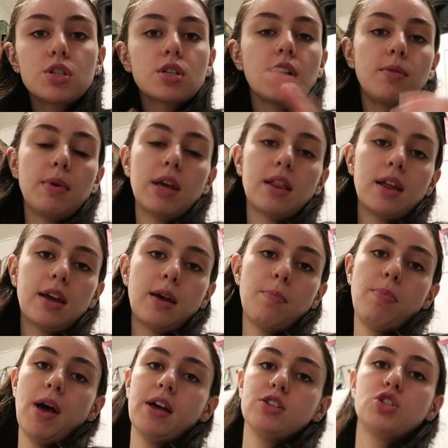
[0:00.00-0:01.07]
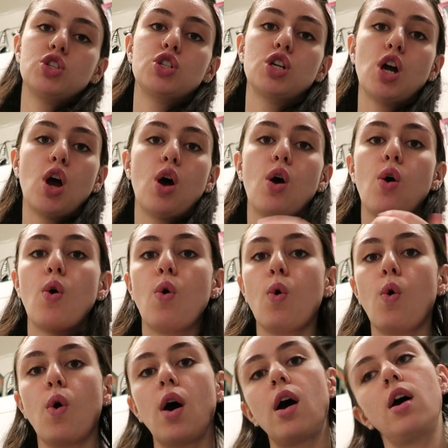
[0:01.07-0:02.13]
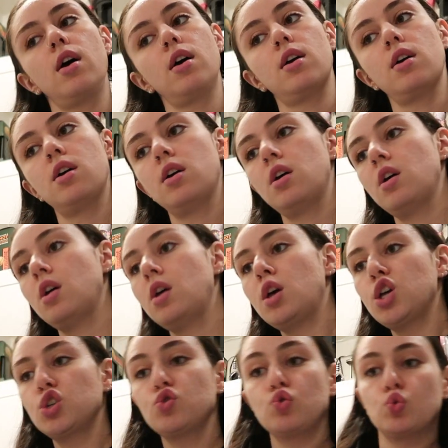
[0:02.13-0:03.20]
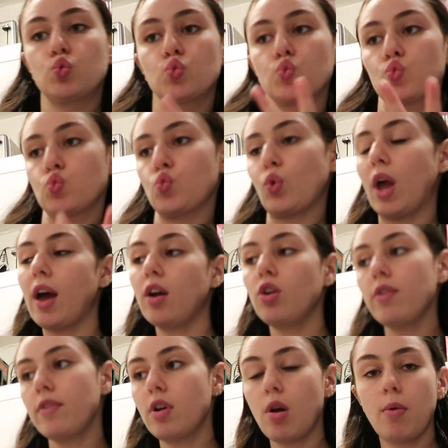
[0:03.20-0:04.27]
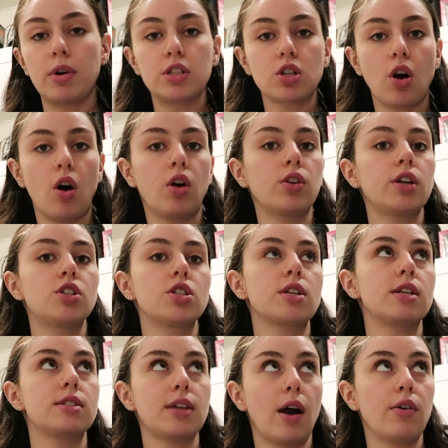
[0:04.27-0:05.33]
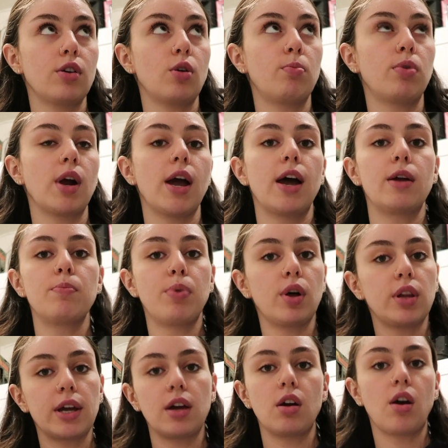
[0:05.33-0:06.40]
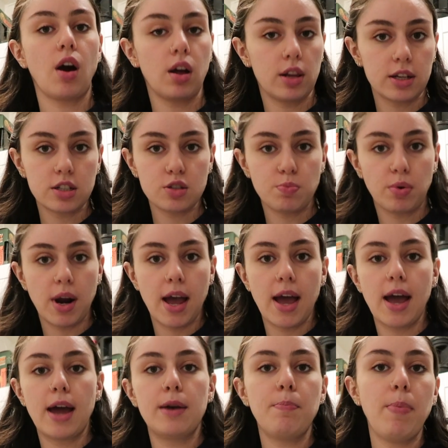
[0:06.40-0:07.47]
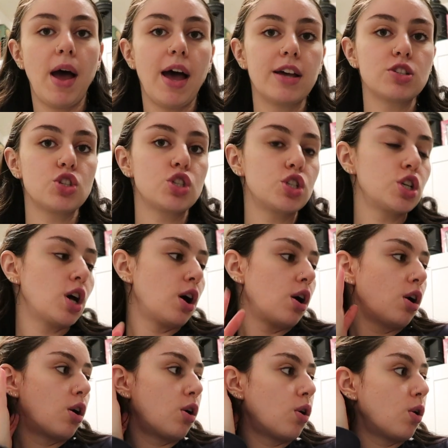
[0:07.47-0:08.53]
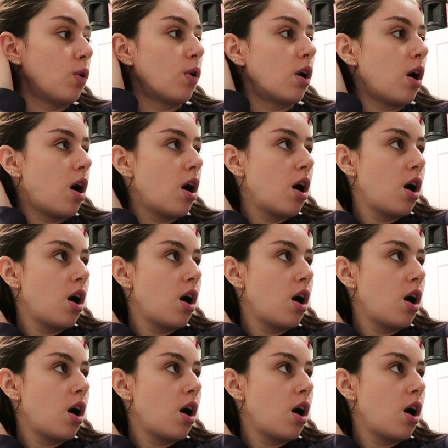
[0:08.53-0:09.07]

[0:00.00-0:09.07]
just gonna make like a pesto. I don't even know what it's called. I just get sourdough bread, put like a garlic spread, pesto,